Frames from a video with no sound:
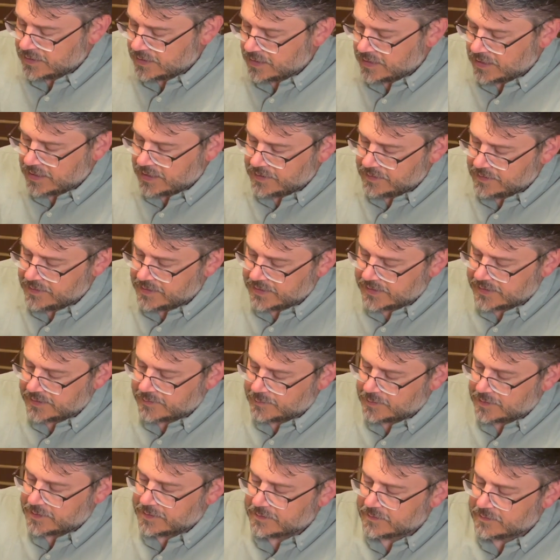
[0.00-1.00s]
and this
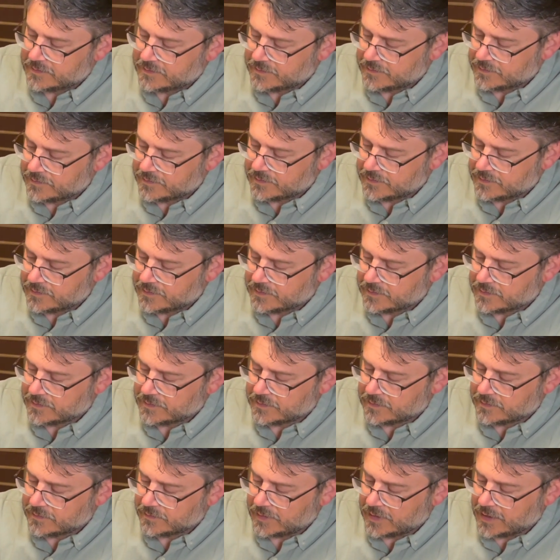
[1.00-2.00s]
one,
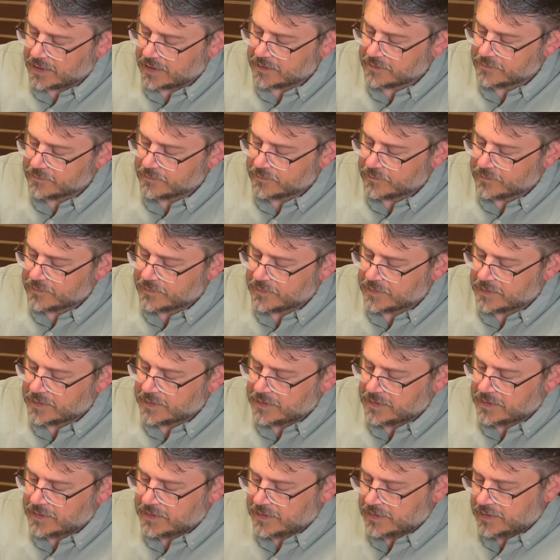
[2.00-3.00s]
okay?
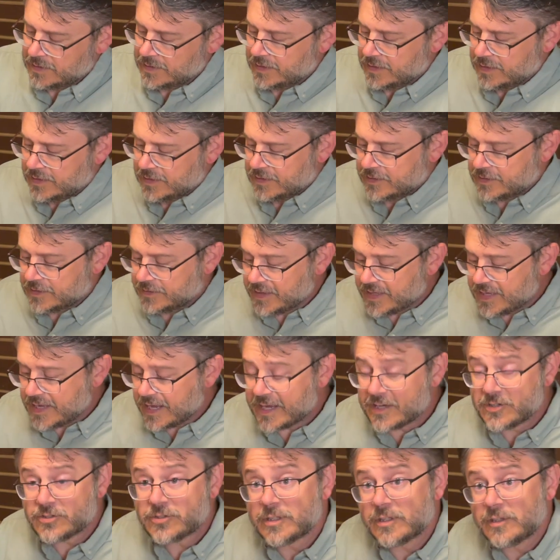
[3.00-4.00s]
Now they
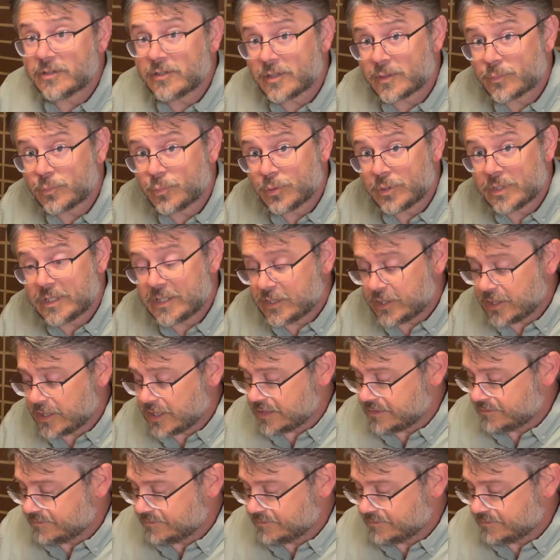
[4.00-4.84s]
actually look pretty good.